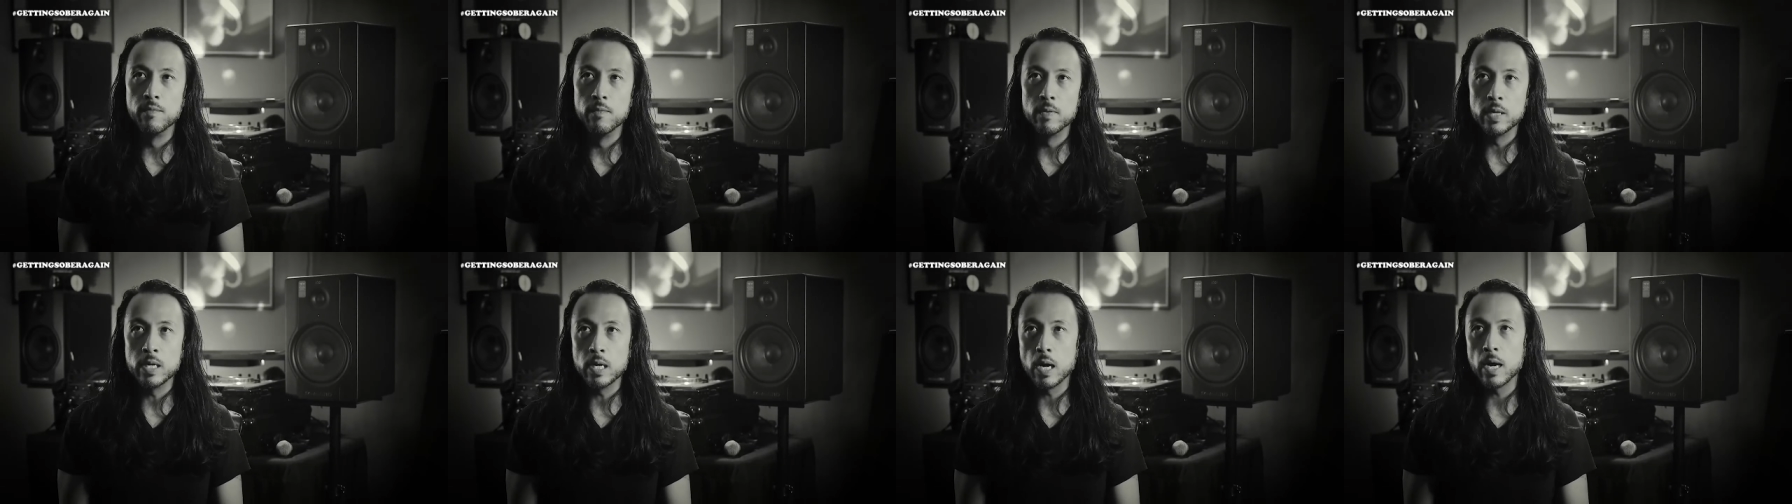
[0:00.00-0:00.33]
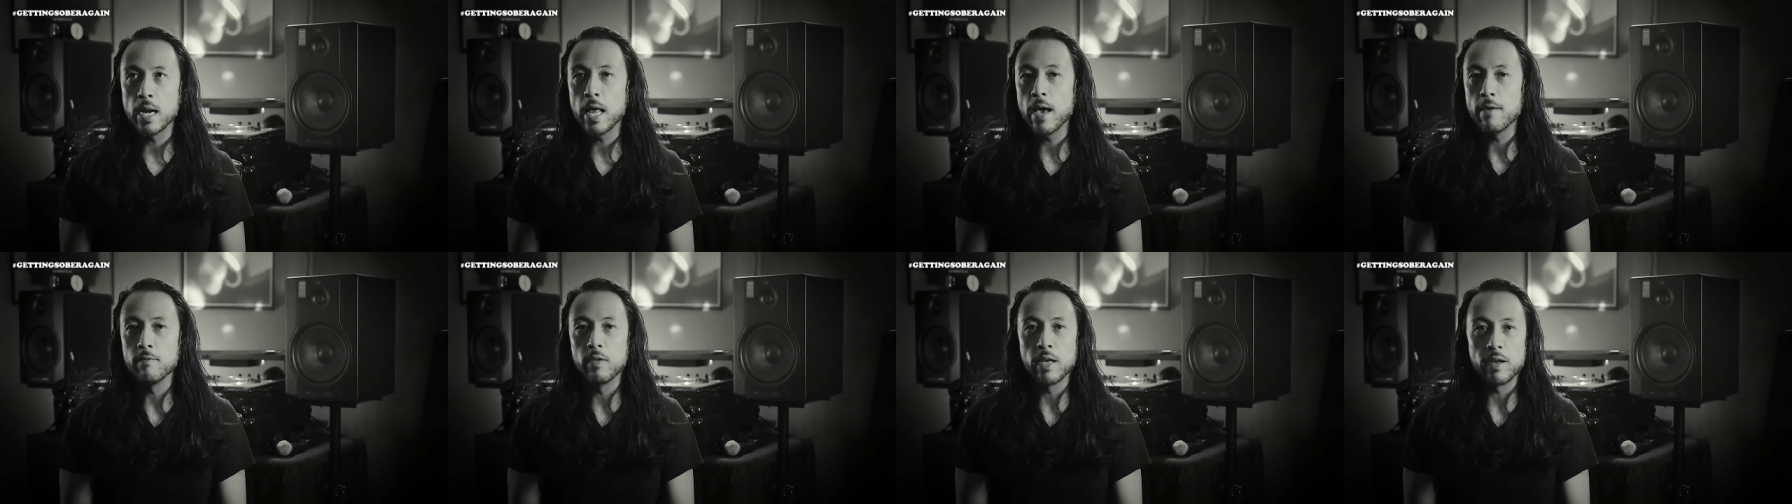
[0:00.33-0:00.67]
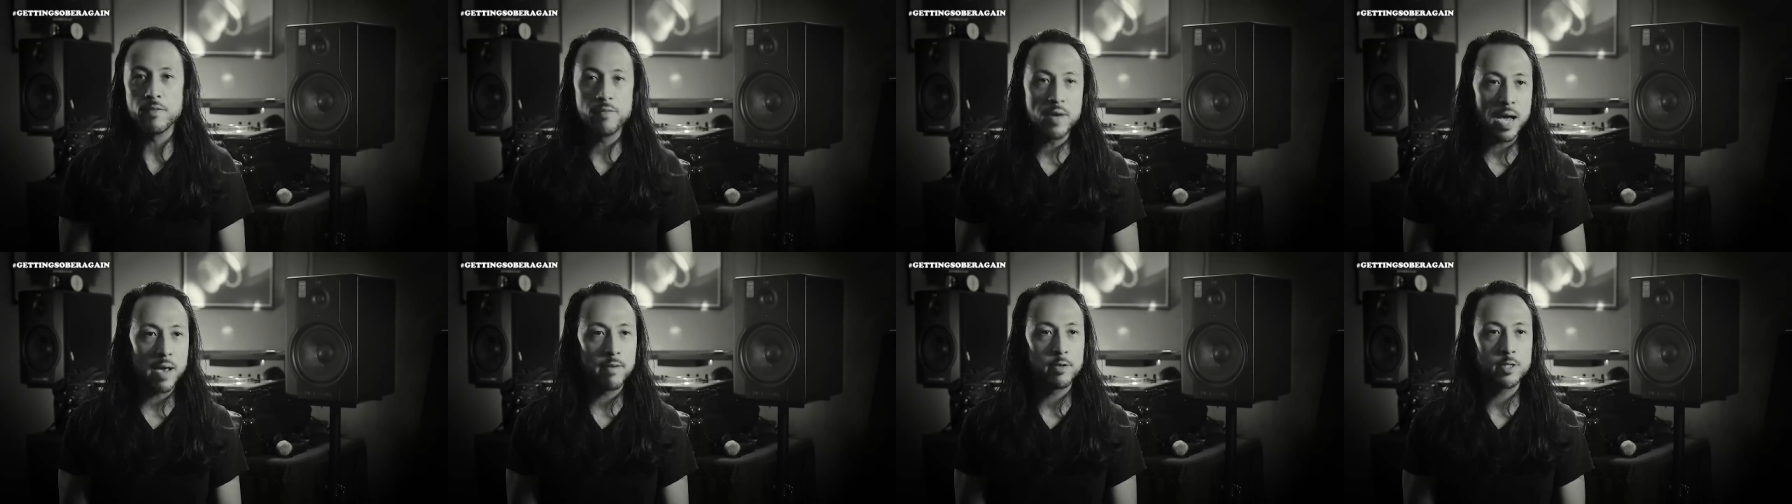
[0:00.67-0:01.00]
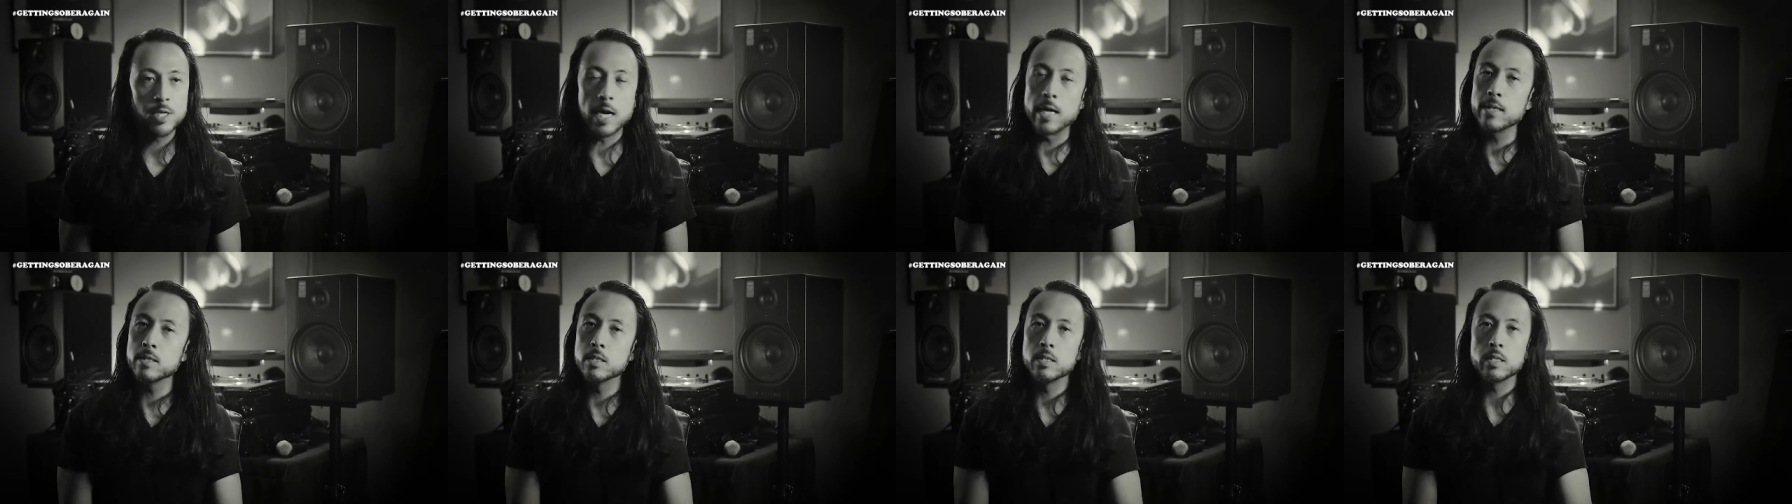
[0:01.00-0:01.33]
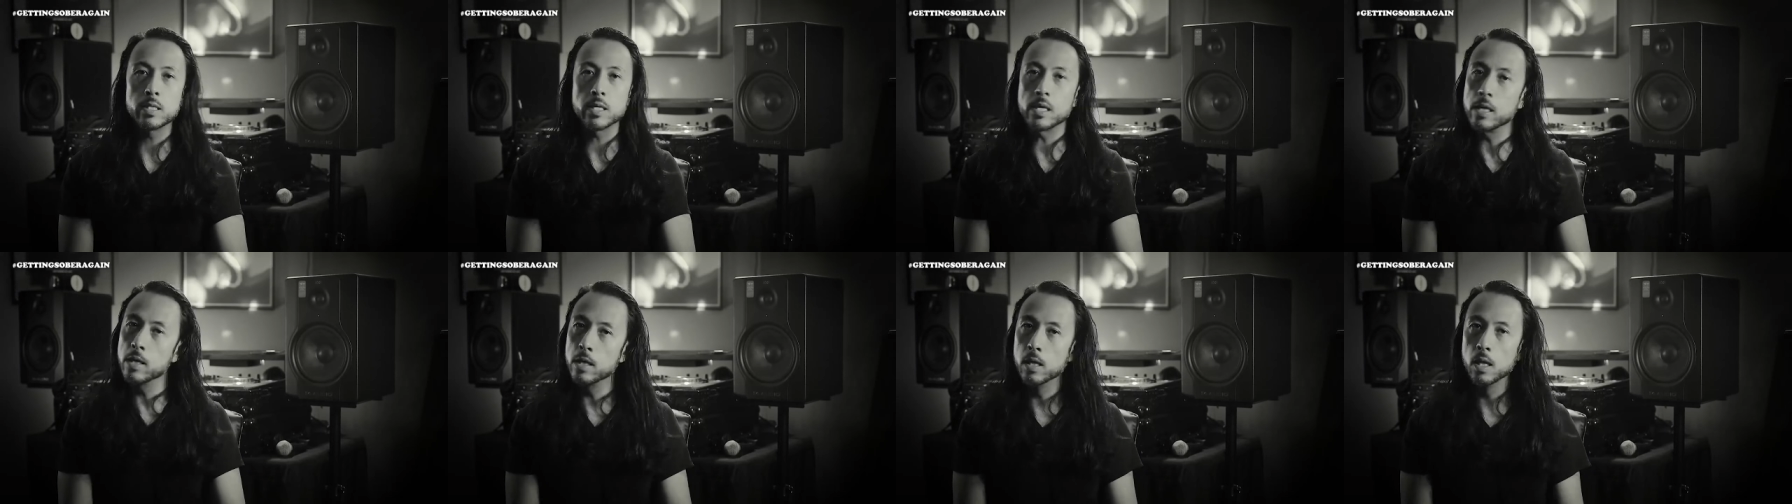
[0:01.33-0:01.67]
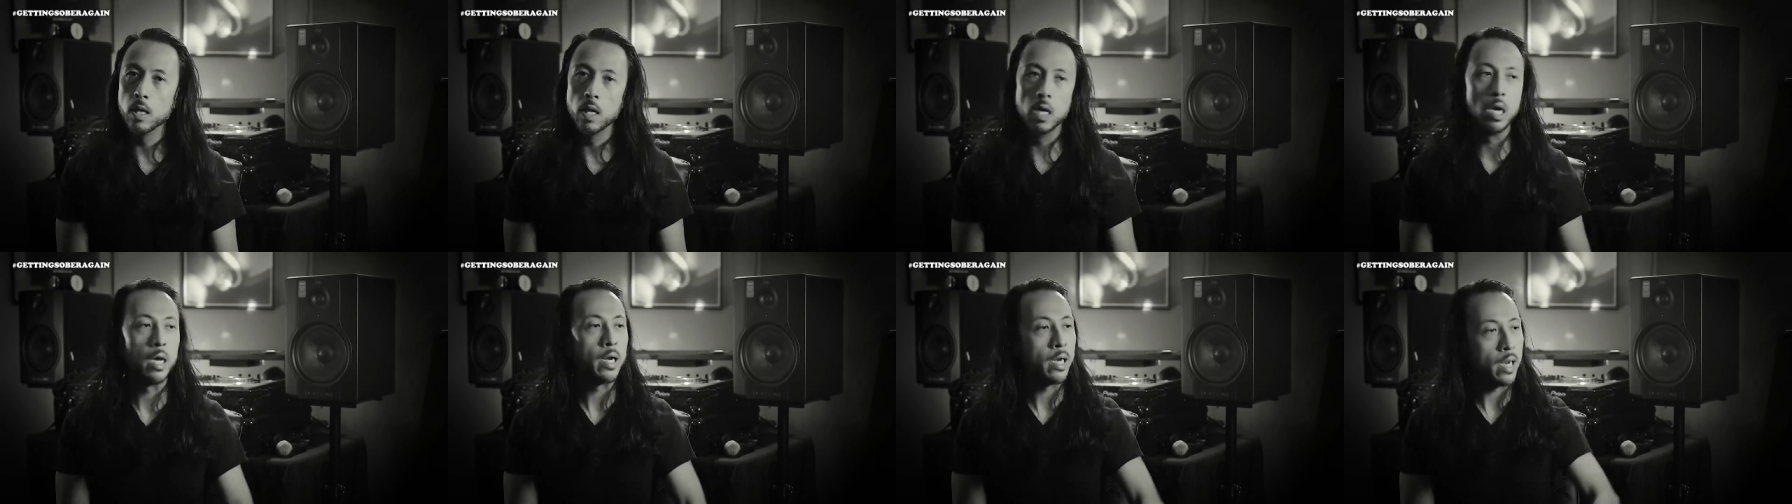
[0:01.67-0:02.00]
you know, I'd have like five shots of
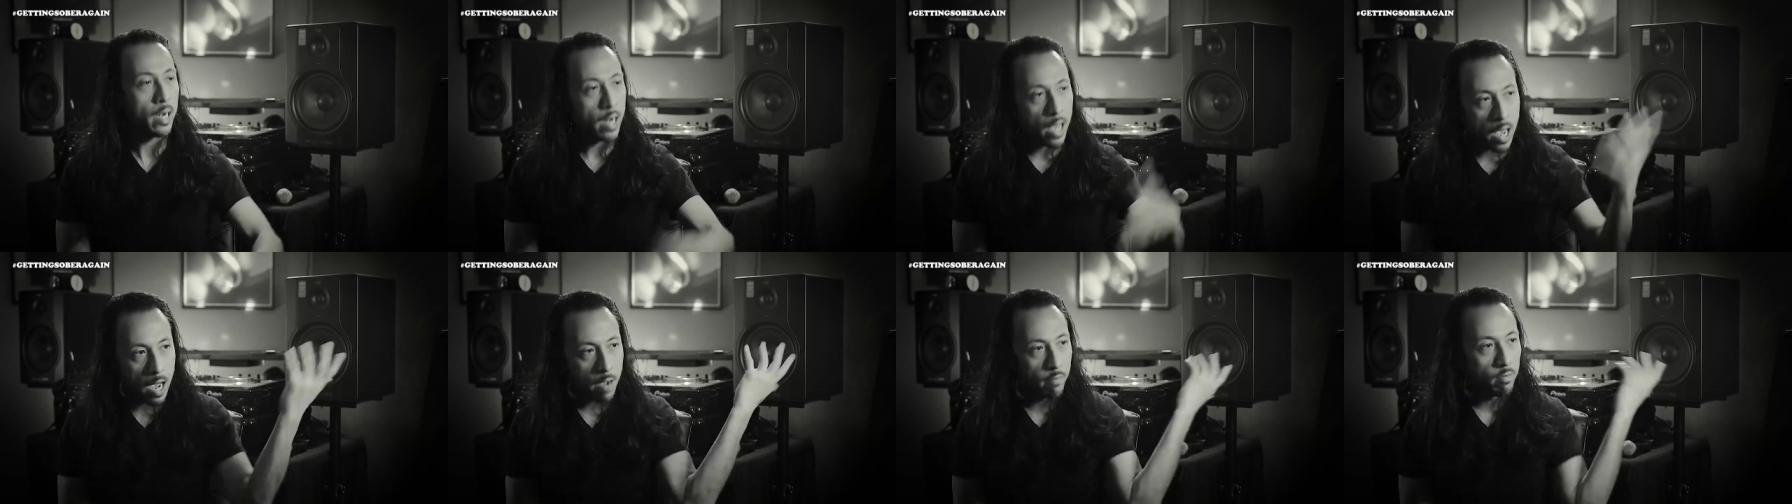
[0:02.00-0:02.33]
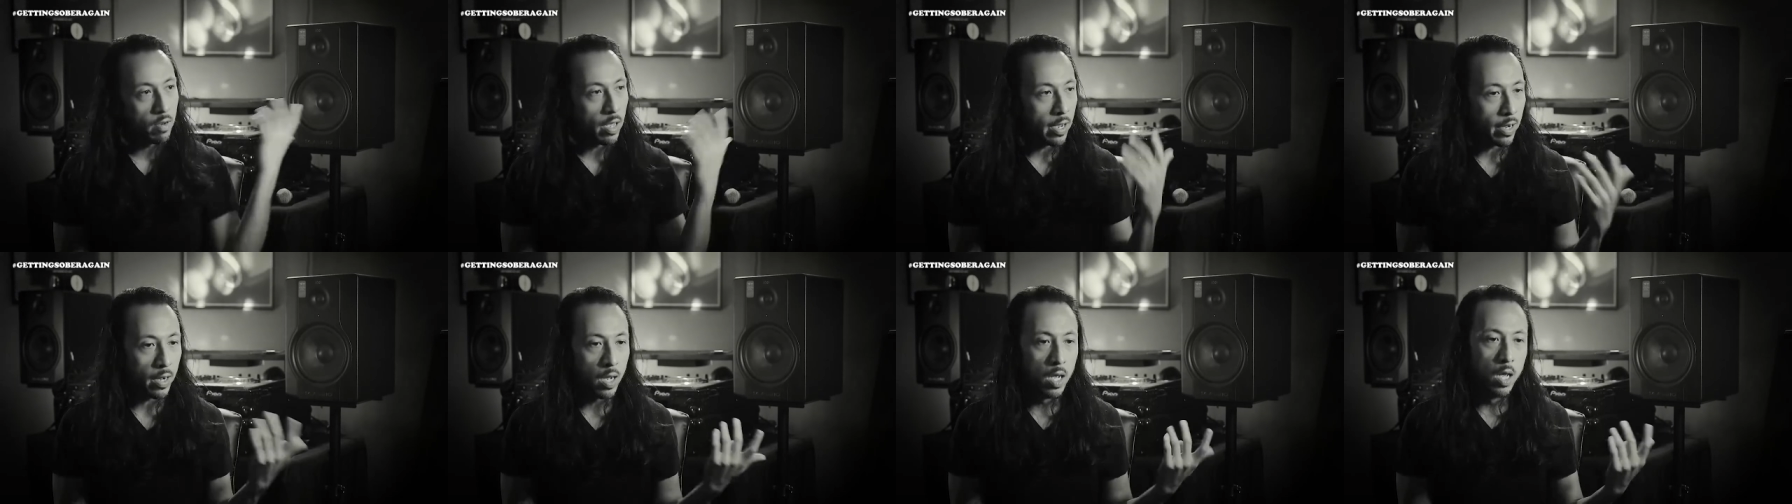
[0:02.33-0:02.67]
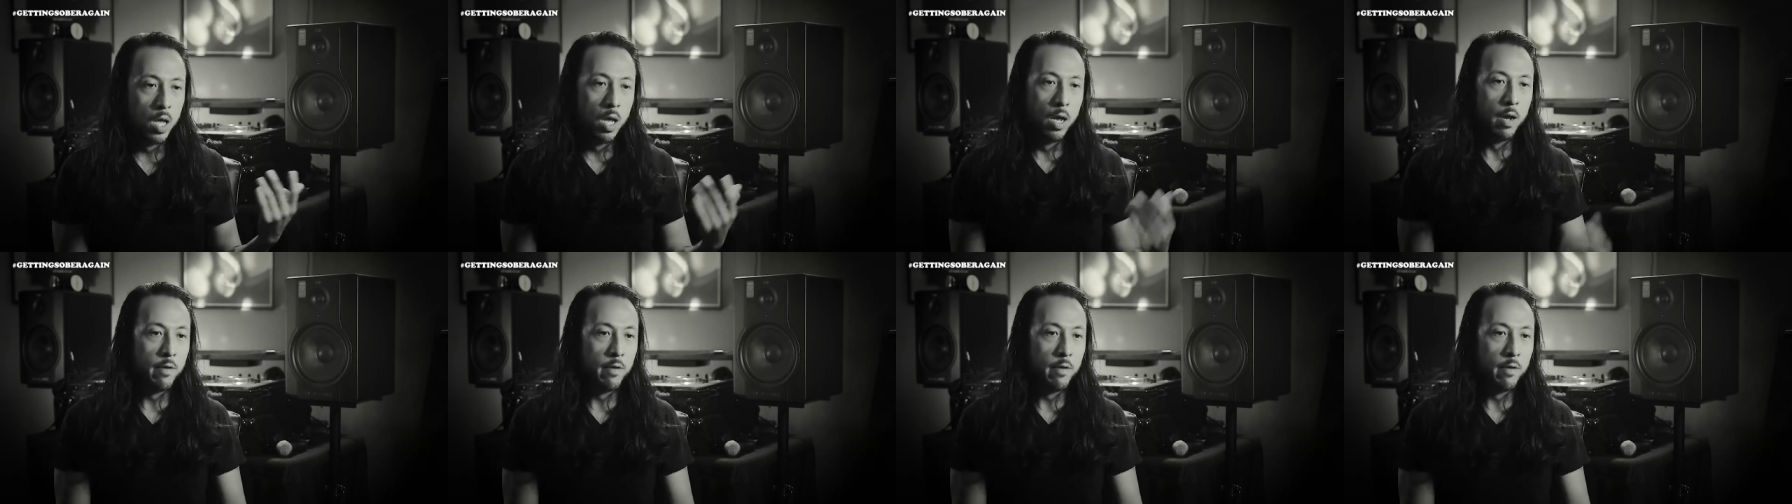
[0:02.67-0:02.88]
tequila and I'd have like